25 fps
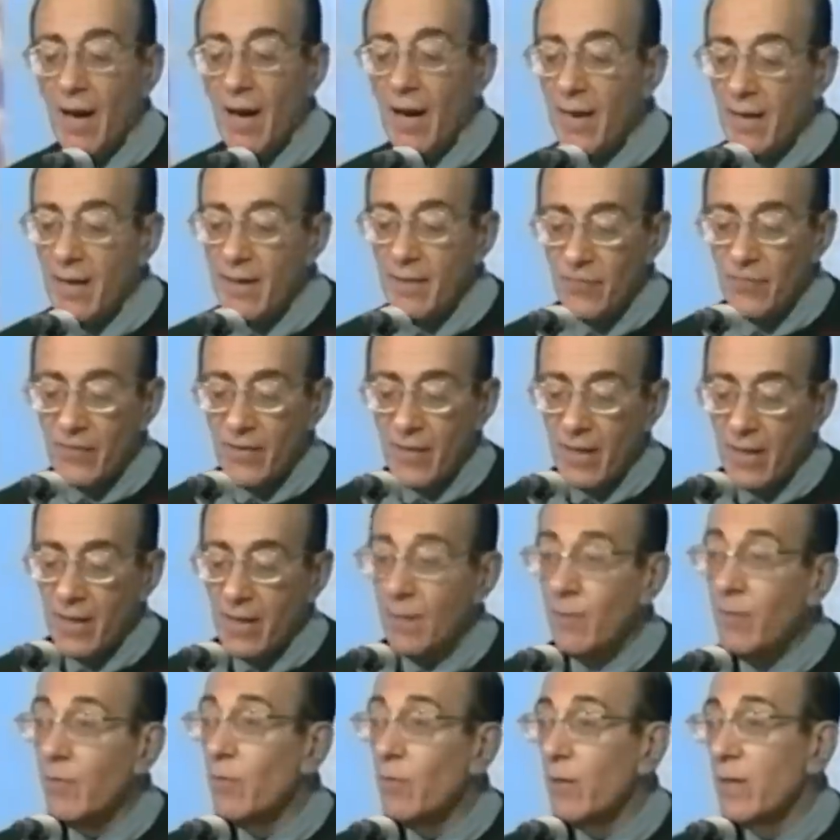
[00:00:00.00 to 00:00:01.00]
Um,
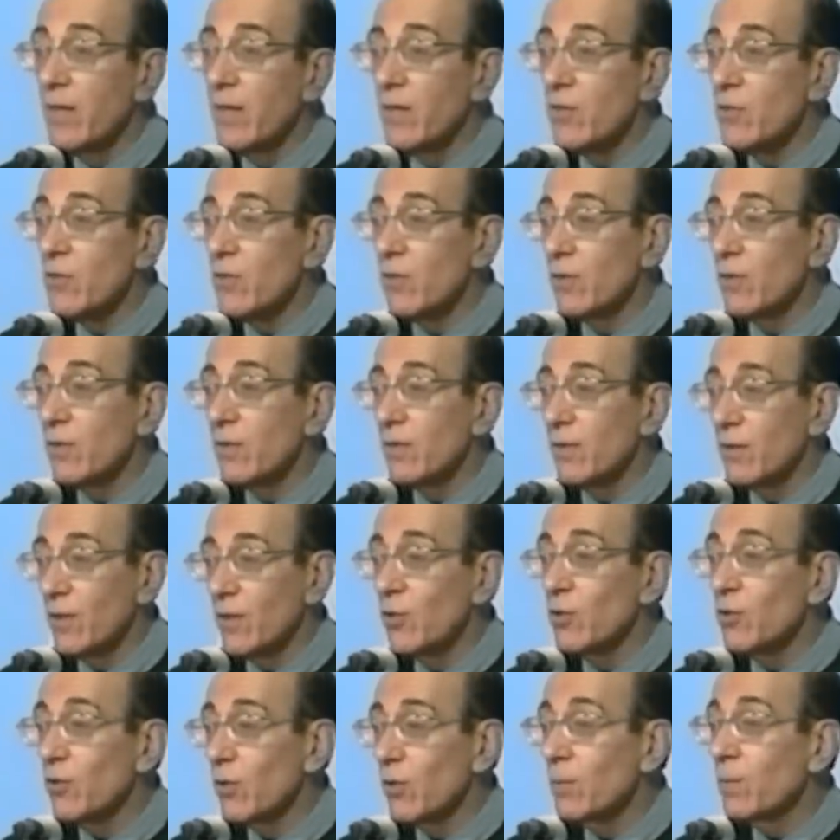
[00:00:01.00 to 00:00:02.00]
let me read a short,
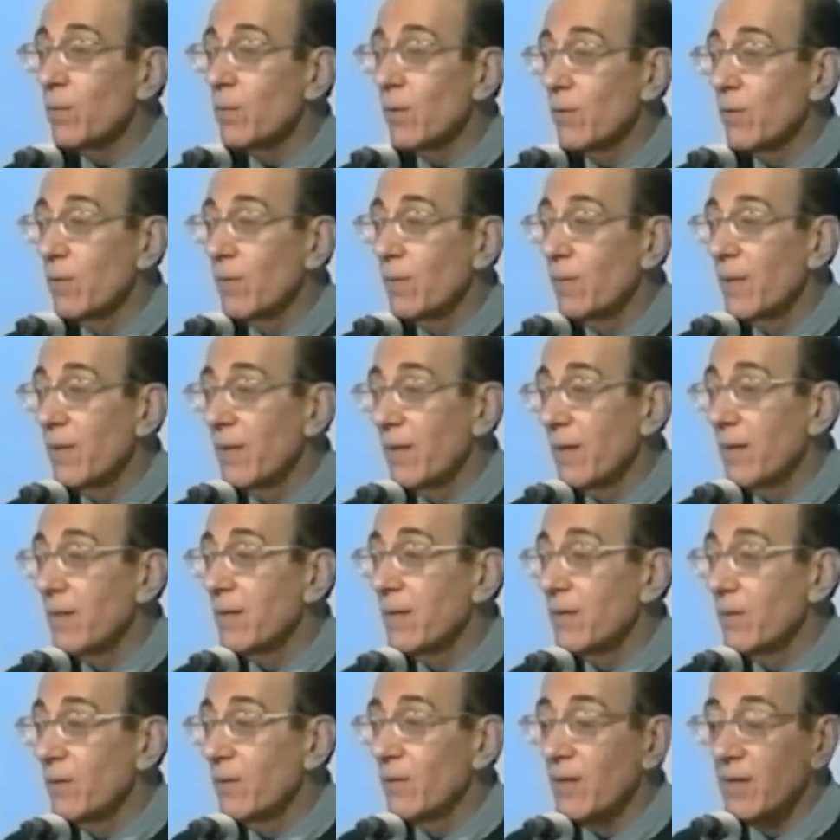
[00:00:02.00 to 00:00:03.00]
a short poem and
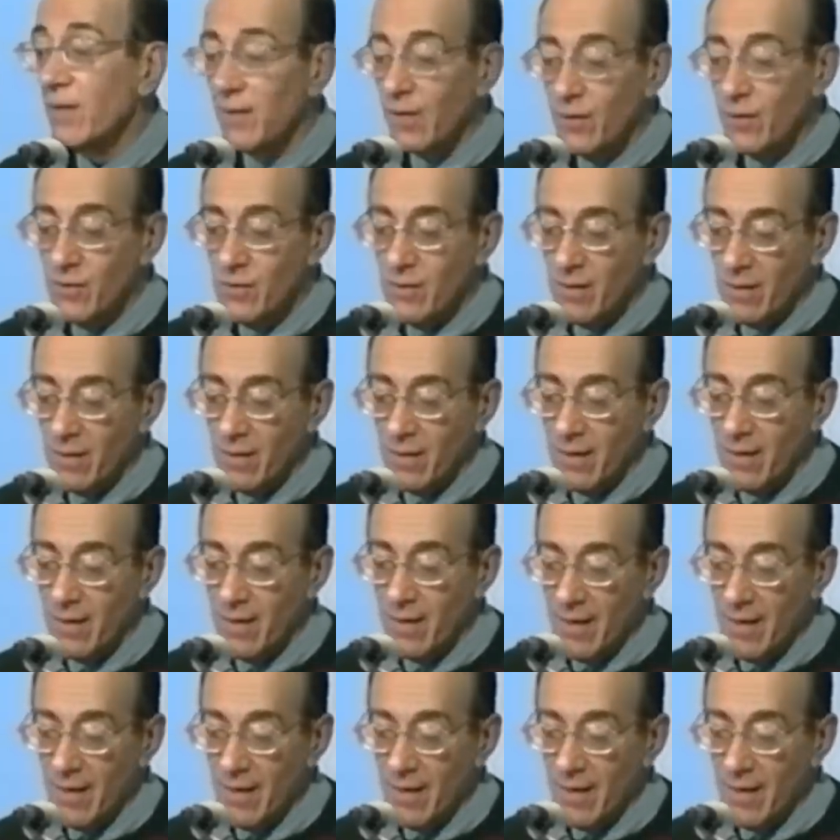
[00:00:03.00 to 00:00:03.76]
then do a closing.